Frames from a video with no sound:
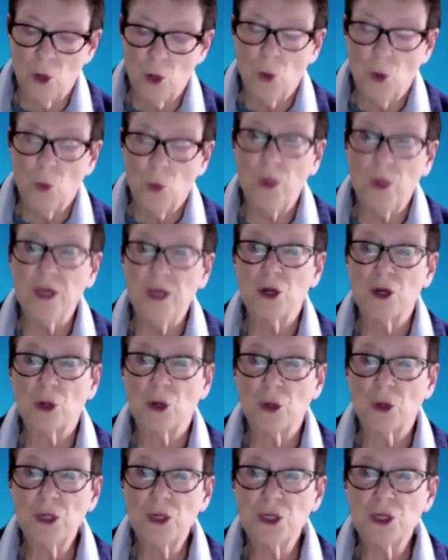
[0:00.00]
We
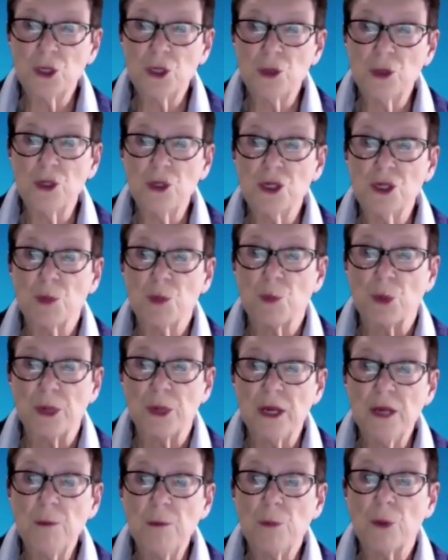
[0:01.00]
encourage students to
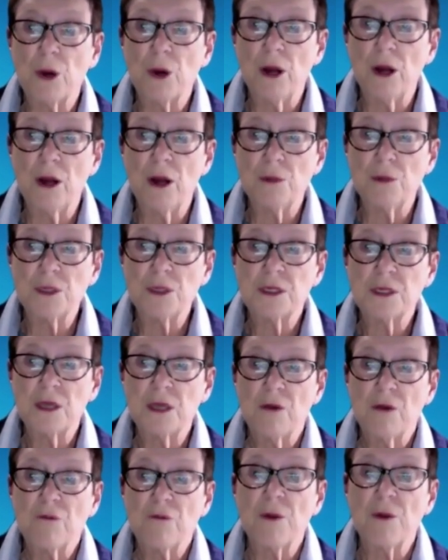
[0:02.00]
bring prompts
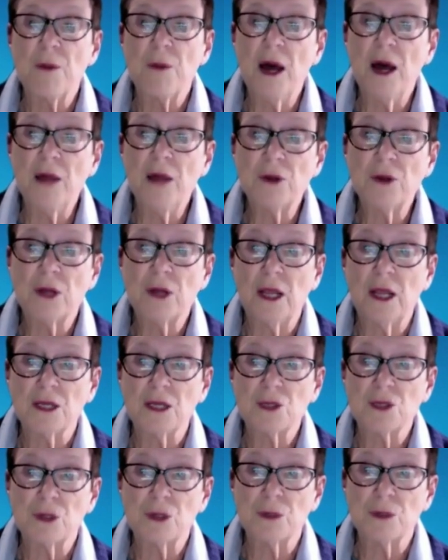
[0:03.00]
from other
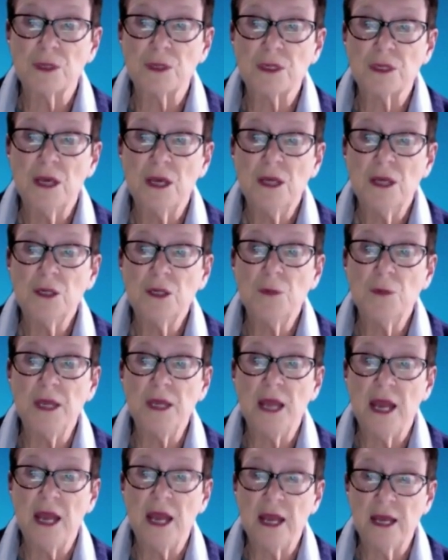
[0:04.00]
classrooms to
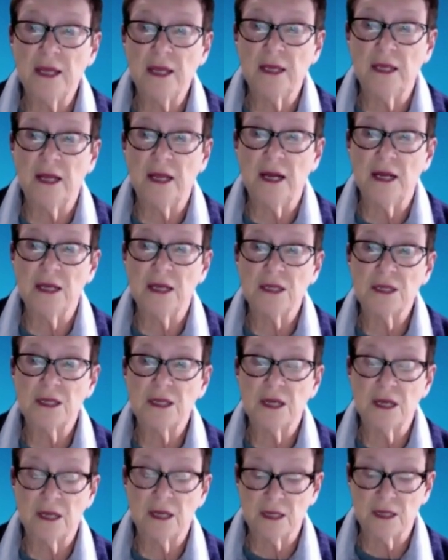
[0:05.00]
be analyzed
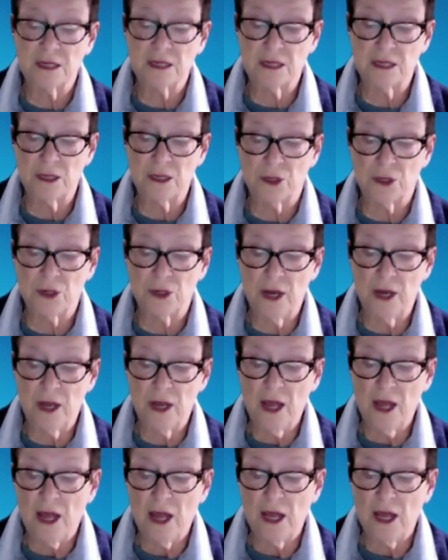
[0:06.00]
and considered
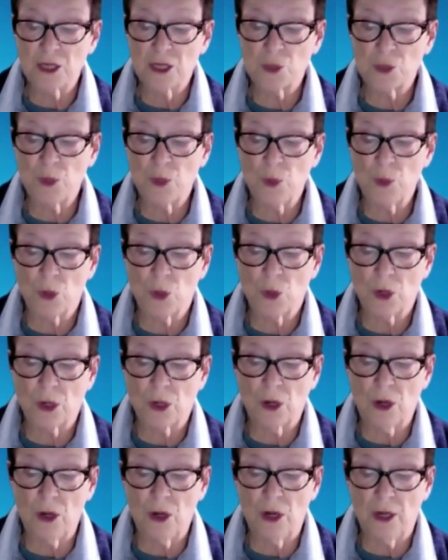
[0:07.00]
as we
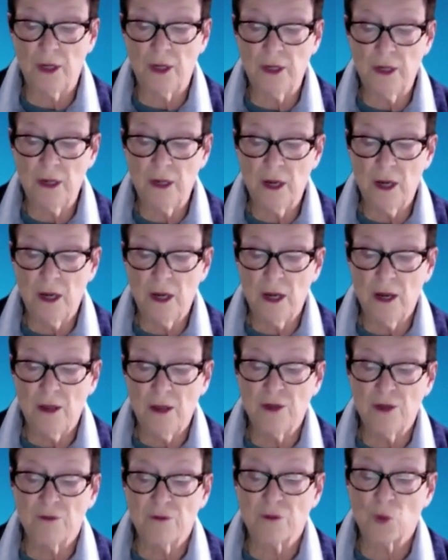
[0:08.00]
work on
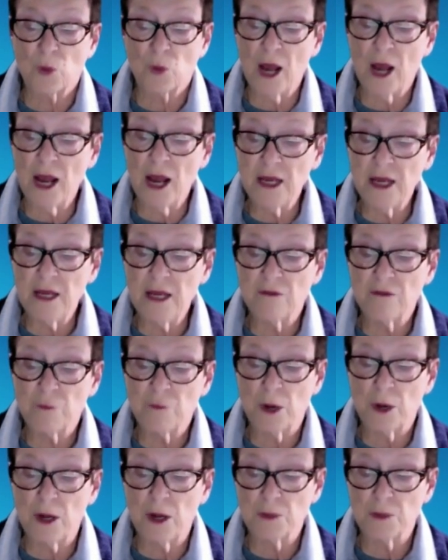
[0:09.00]
the variety of
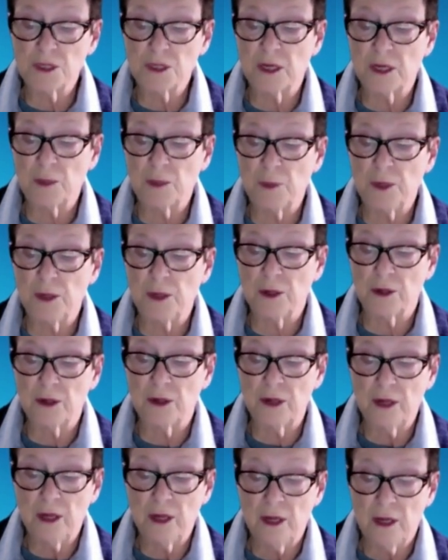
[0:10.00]
prompts that appear
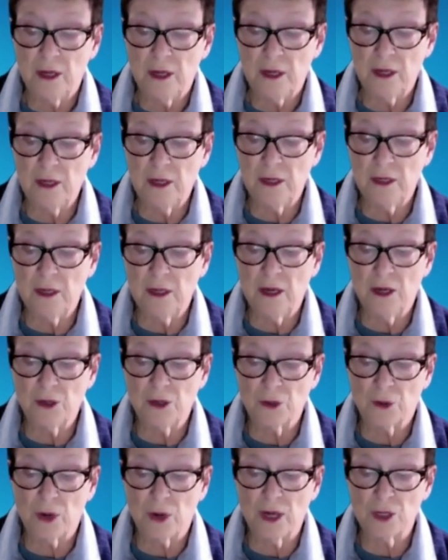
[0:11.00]
in
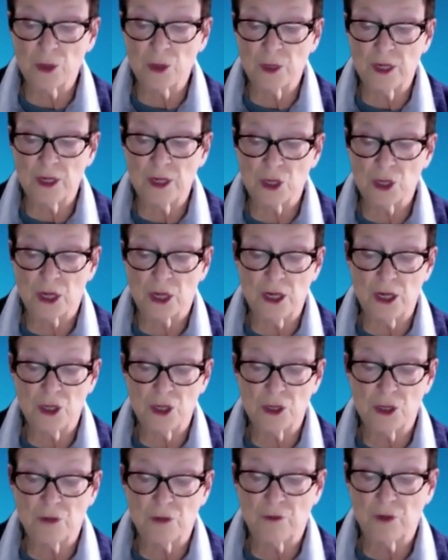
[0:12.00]
undergraduate
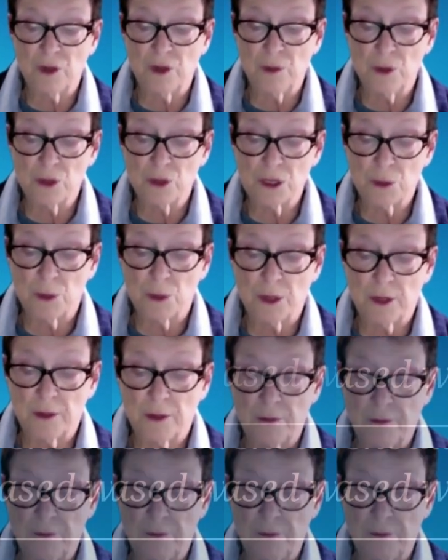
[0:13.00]
education for the most part.